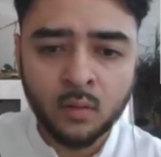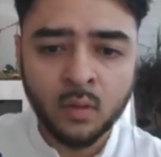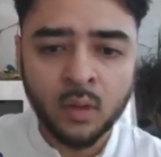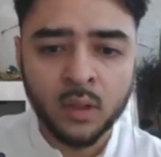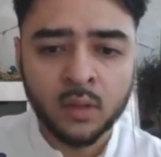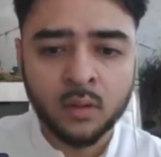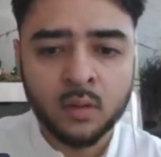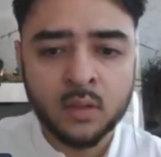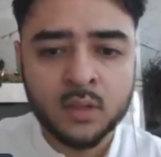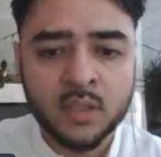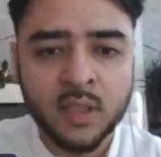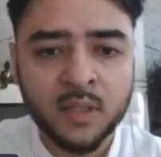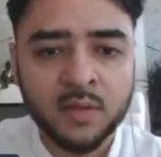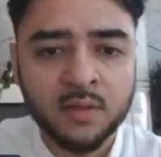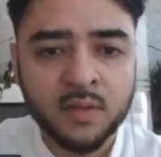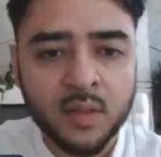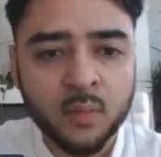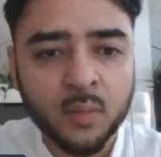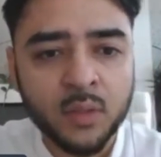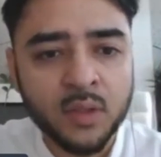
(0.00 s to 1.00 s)
I can't see
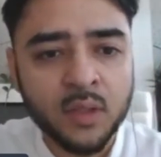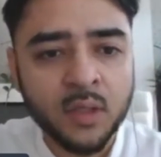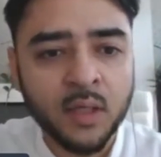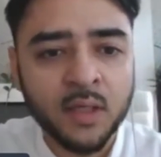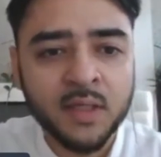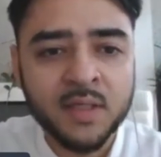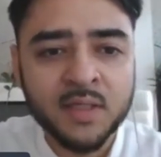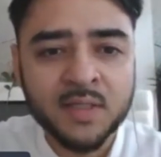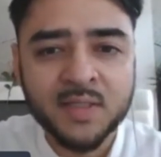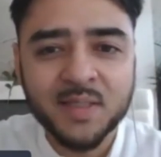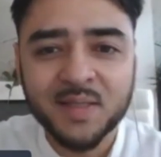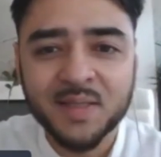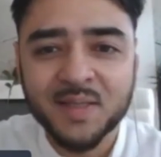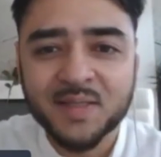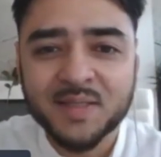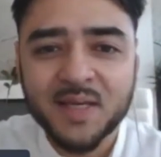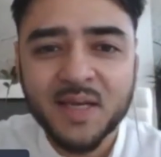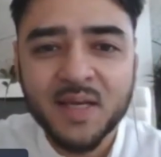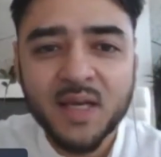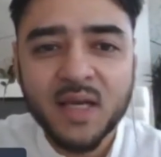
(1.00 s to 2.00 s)
anything, but I can see
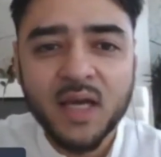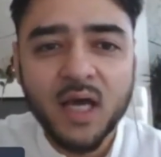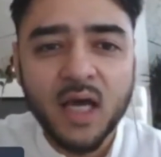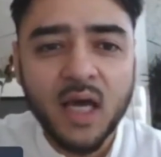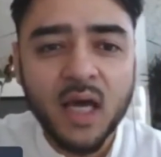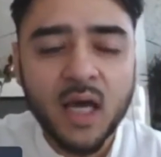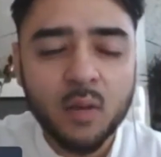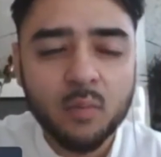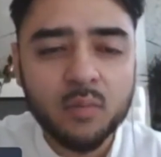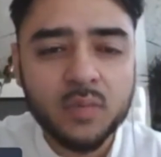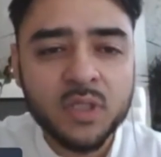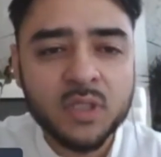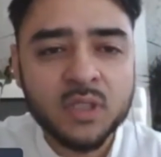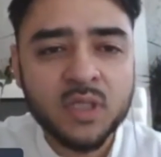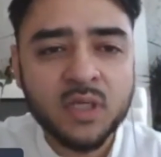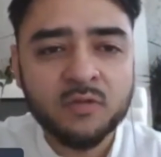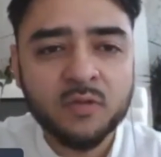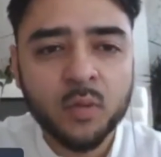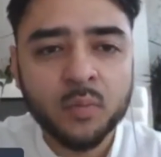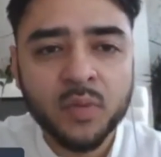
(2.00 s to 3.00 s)
this. Just
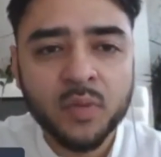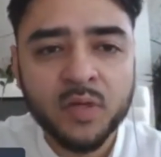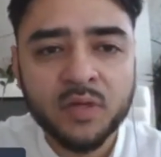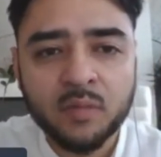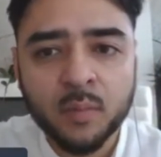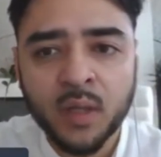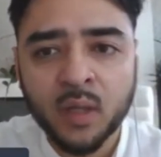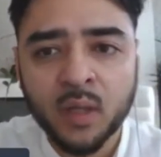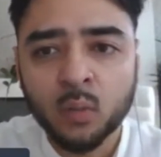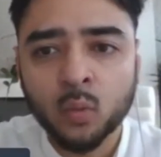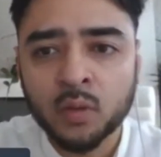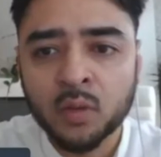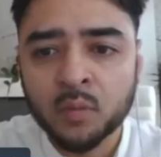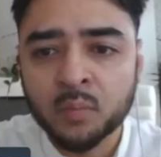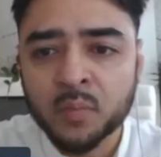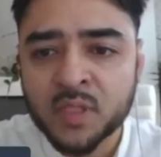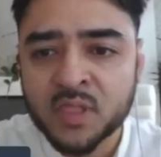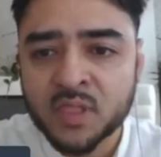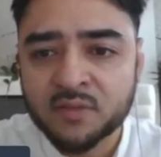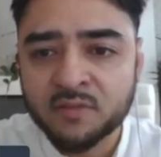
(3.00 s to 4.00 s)
to give you a brief about what
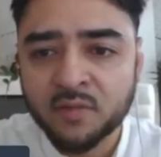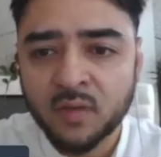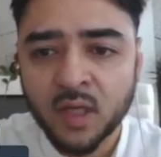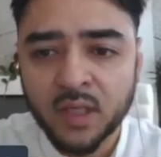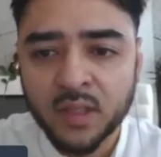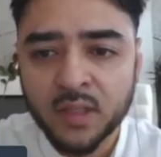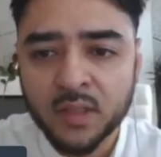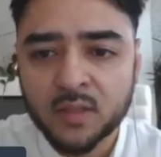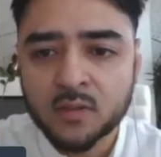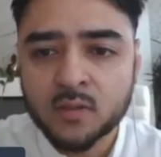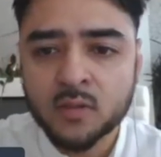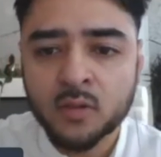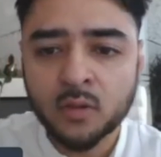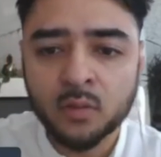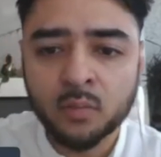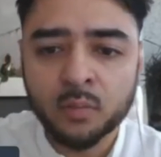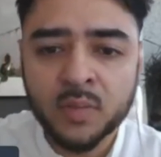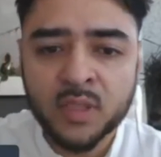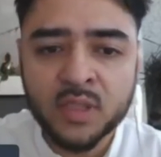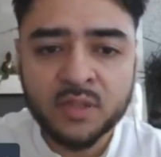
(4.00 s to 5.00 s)
Admissify is.
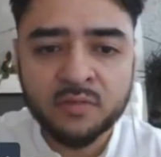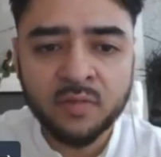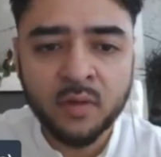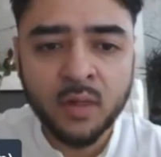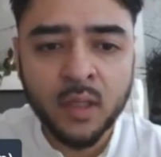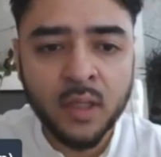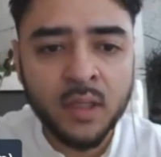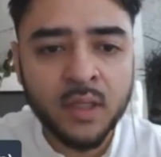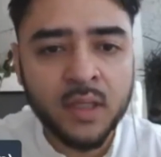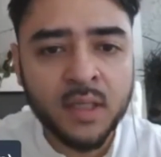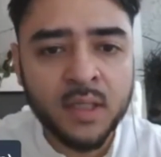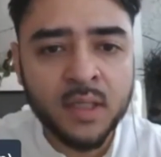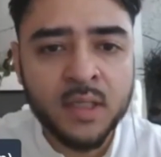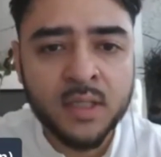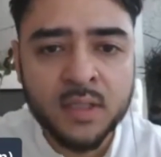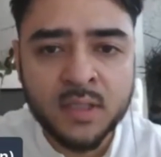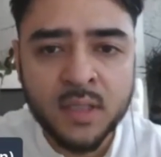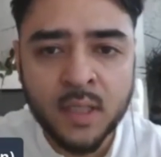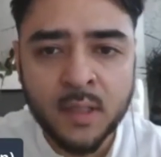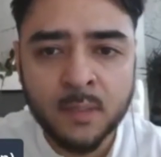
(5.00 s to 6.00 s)
So Admissify
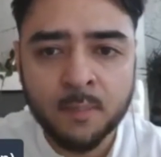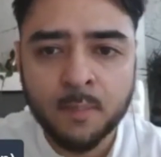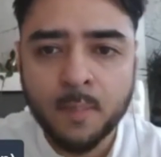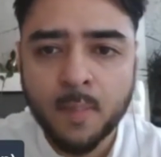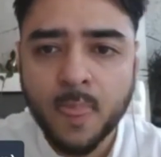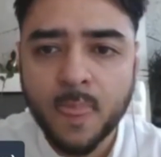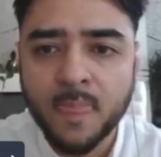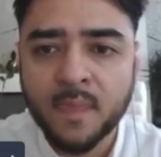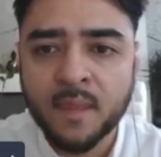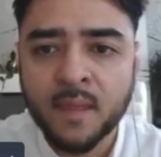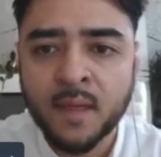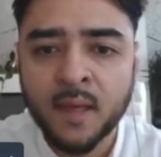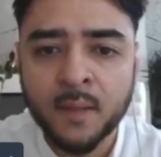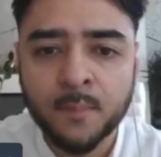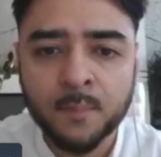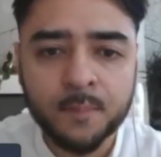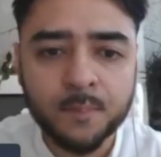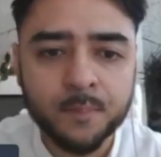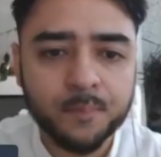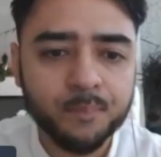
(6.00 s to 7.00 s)
is
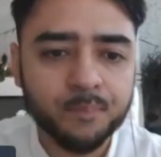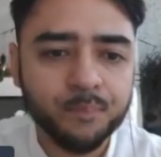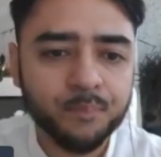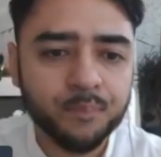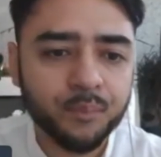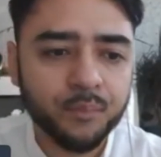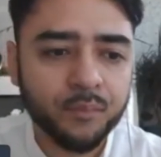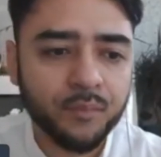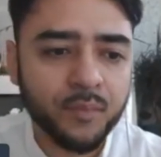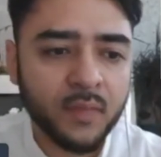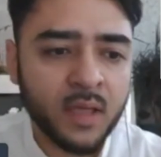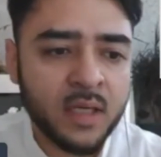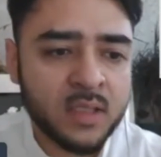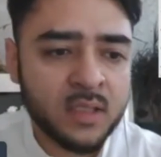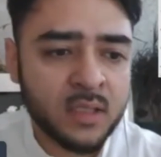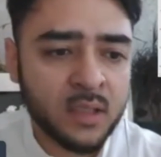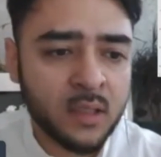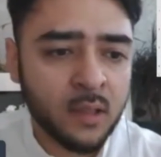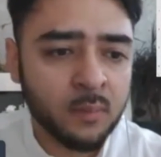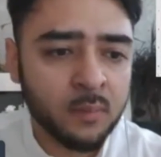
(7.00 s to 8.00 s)

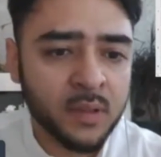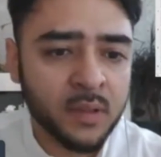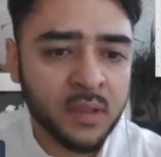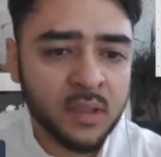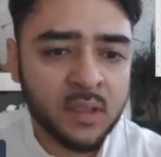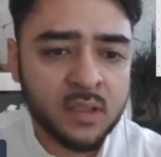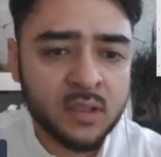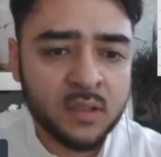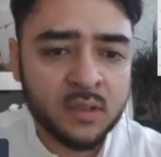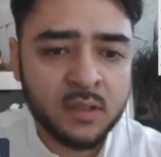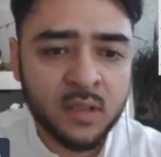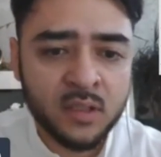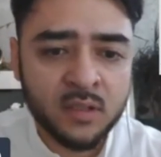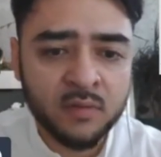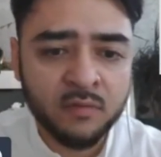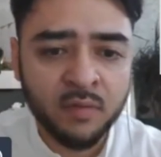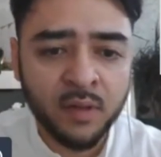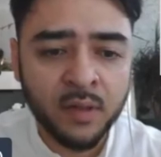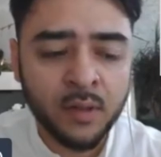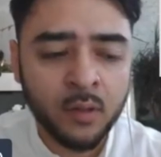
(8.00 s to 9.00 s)
a company
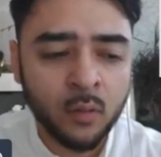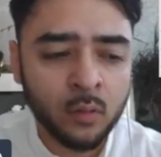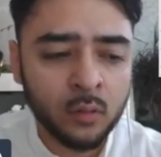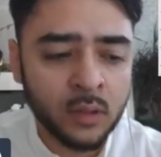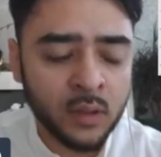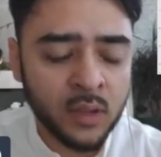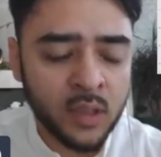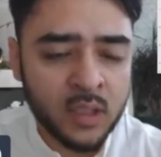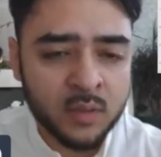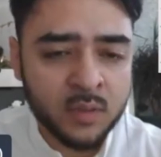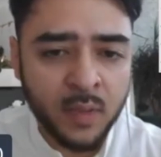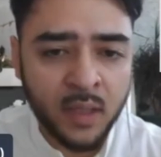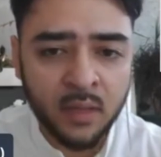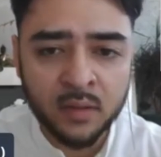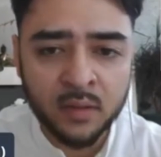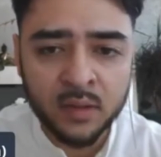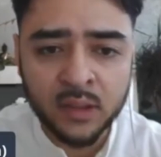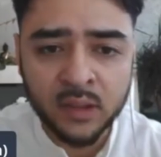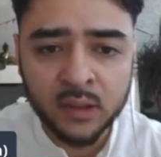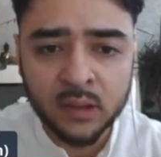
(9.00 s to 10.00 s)
that's very old in its
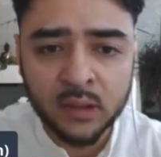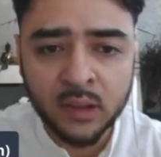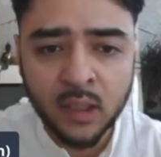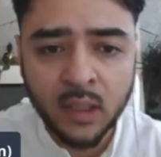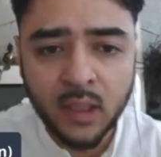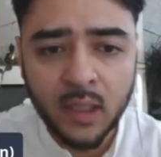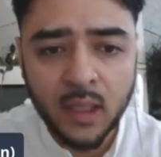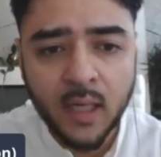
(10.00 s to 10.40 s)
parentage.